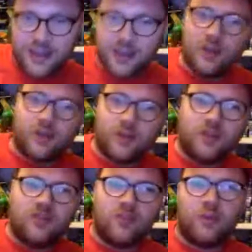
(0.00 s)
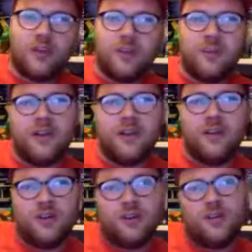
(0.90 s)
Carl's going to jump on in a minute.
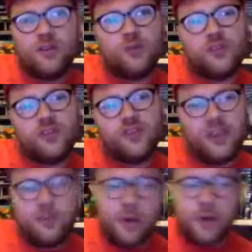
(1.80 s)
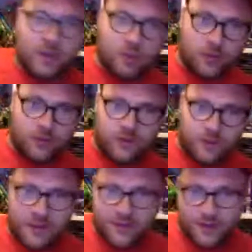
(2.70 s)
Knowlsy said he might come on,
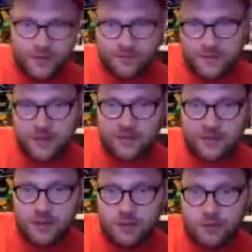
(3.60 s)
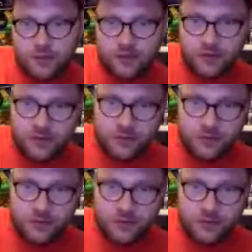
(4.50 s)
depending on how he feels. So.